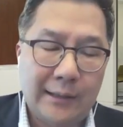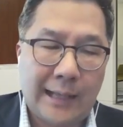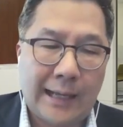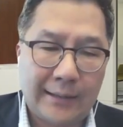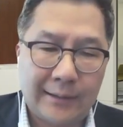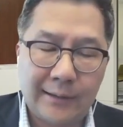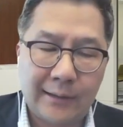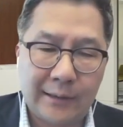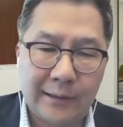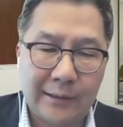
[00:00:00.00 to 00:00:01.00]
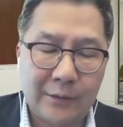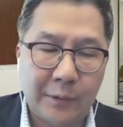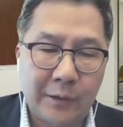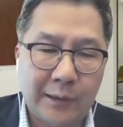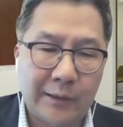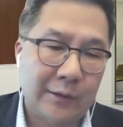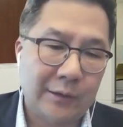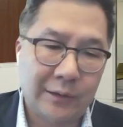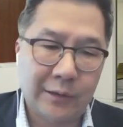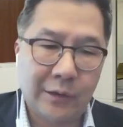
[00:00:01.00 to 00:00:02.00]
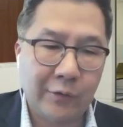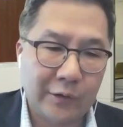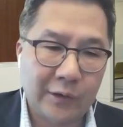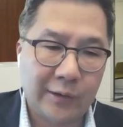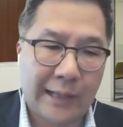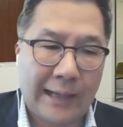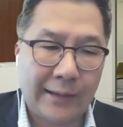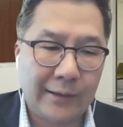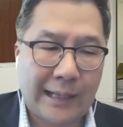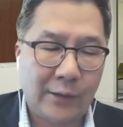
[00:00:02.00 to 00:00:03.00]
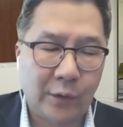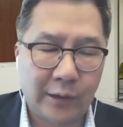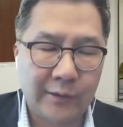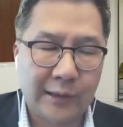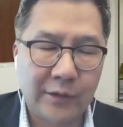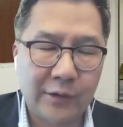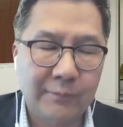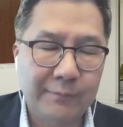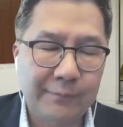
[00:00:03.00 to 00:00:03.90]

that experience over to that organization.